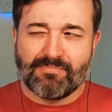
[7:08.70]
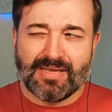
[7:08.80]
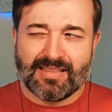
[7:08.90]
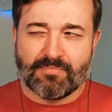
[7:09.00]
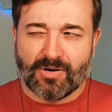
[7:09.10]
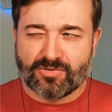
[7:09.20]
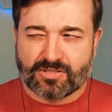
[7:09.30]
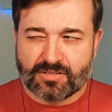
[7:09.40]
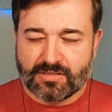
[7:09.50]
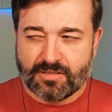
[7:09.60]
be the
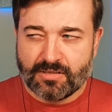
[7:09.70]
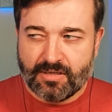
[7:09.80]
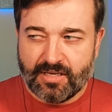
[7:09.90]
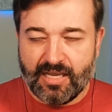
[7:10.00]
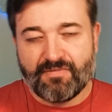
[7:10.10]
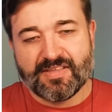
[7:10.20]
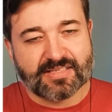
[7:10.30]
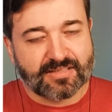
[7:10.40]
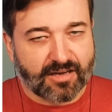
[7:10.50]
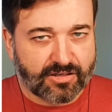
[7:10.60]
most, if this
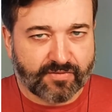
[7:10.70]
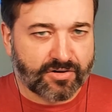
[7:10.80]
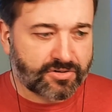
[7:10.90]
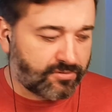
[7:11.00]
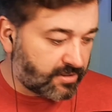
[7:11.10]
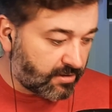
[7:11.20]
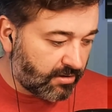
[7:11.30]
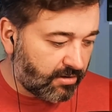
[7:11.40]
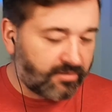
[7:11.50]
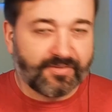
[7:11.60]
is controversial at all,